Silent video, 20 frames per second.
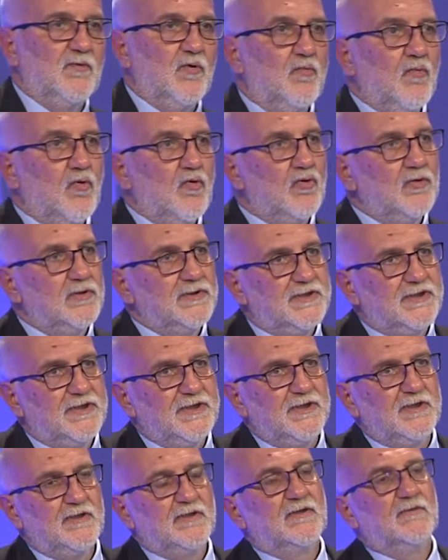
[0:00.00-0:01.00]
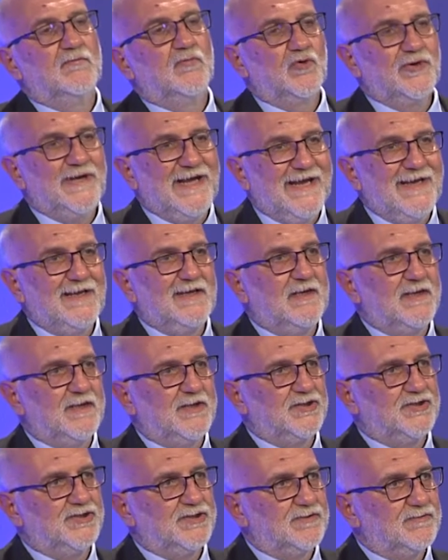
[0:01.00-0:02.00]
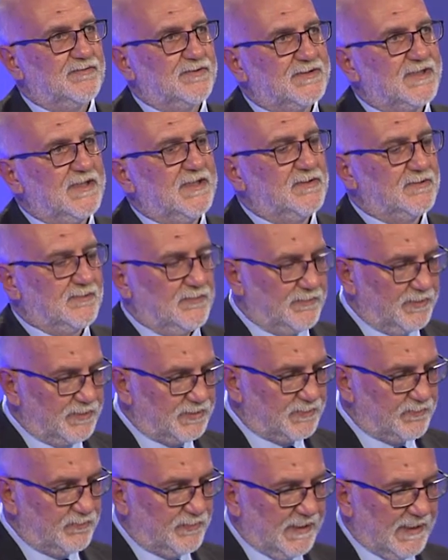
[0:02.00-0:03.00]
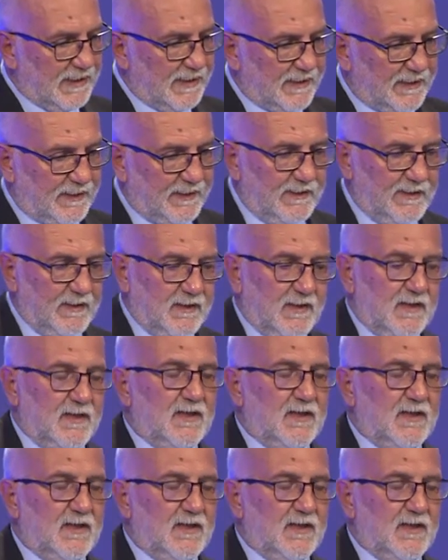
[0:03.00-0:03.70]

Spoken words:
But now they can be reproduced in labs,